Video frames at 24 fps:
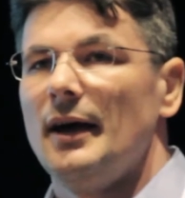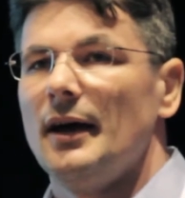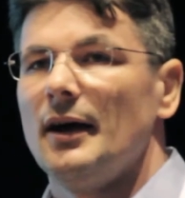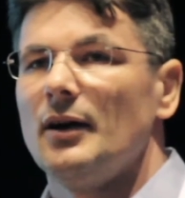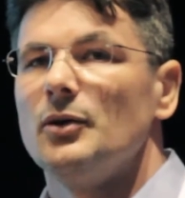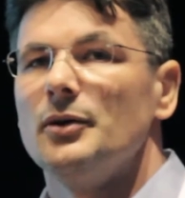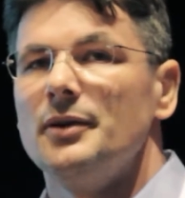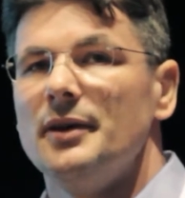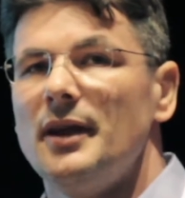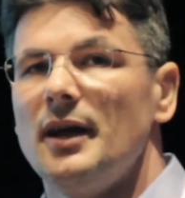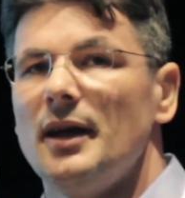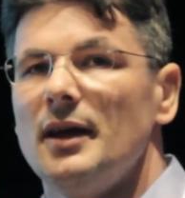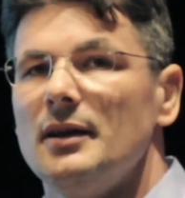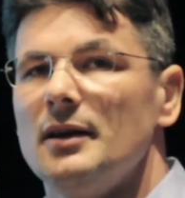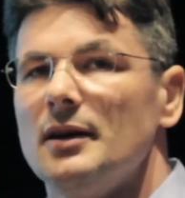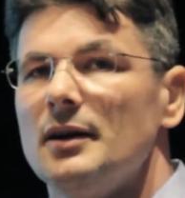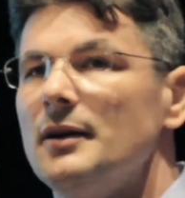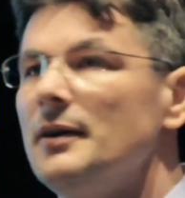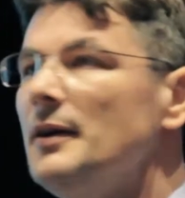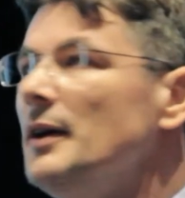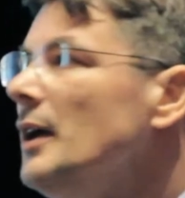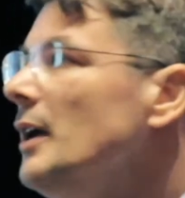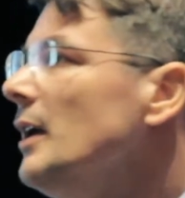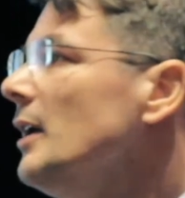container.
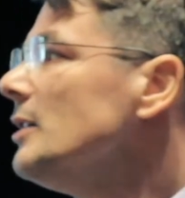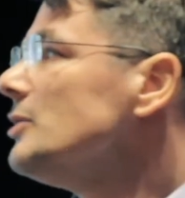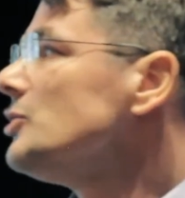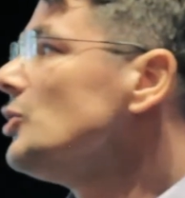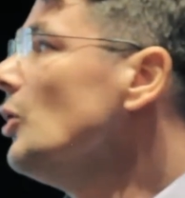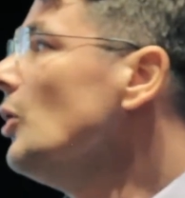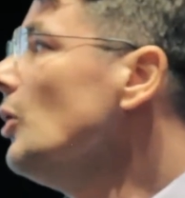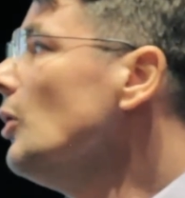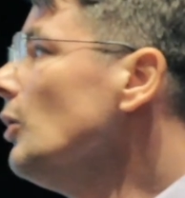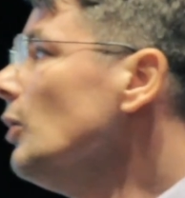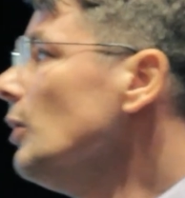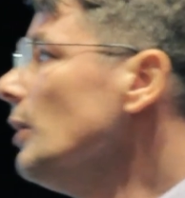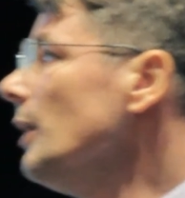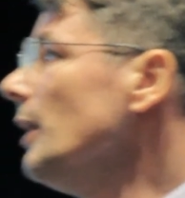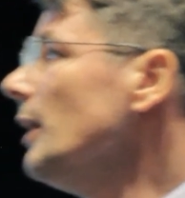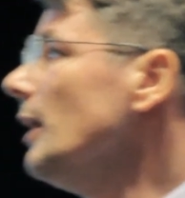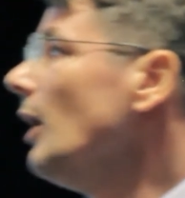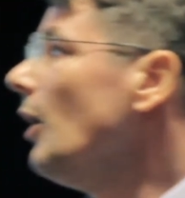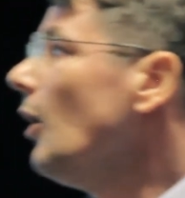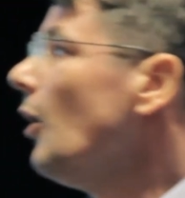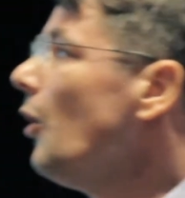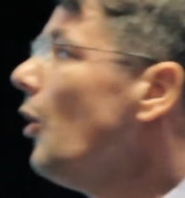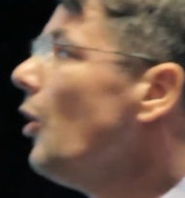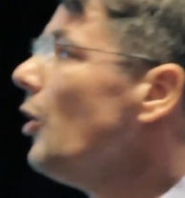So
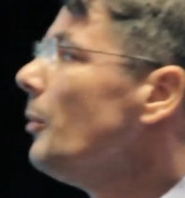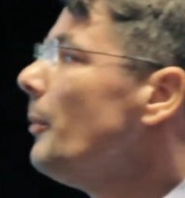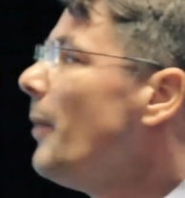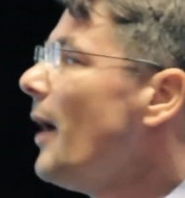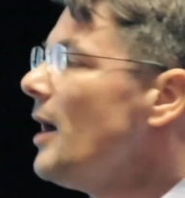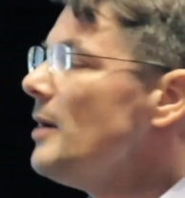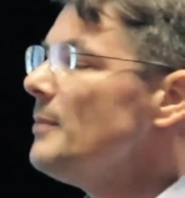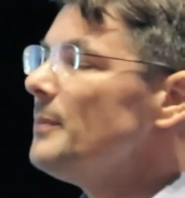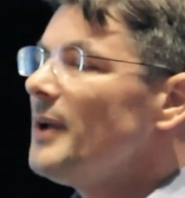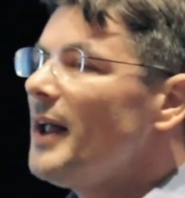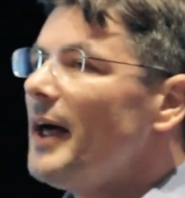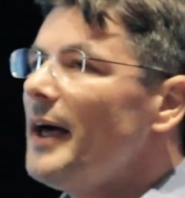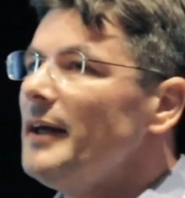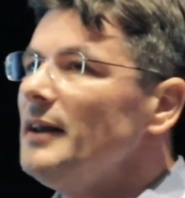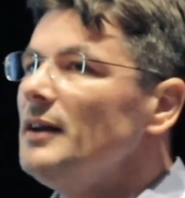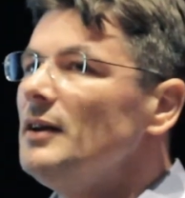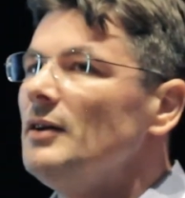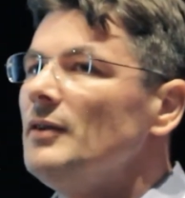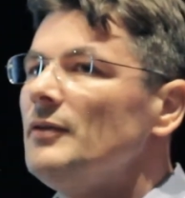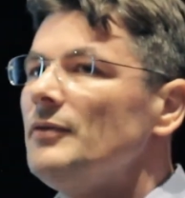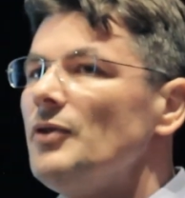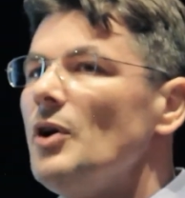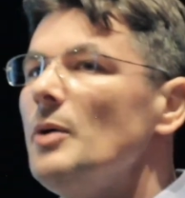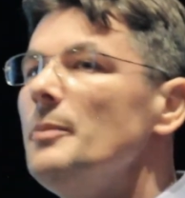all pipeline
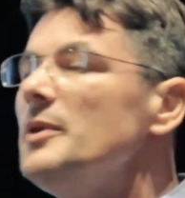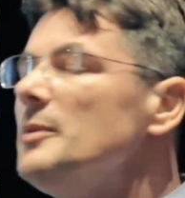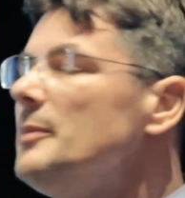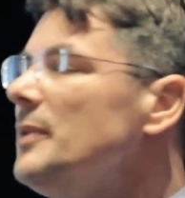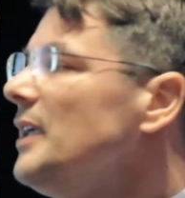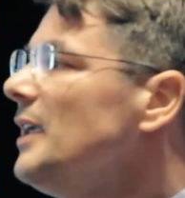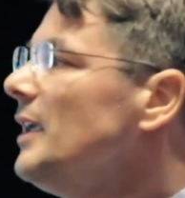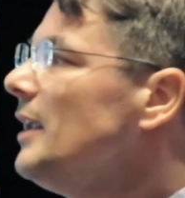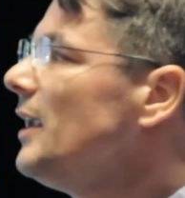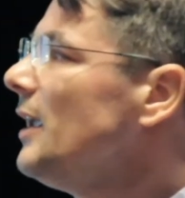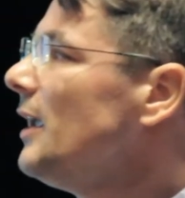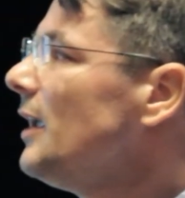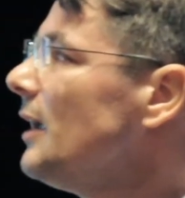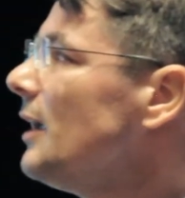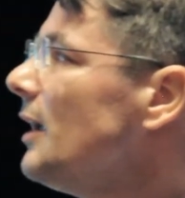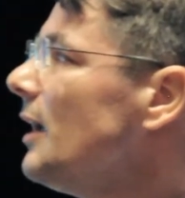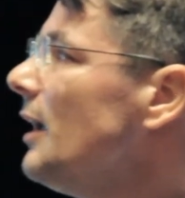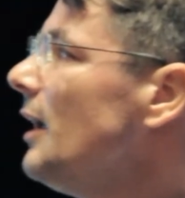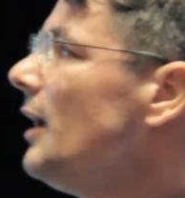from the beginning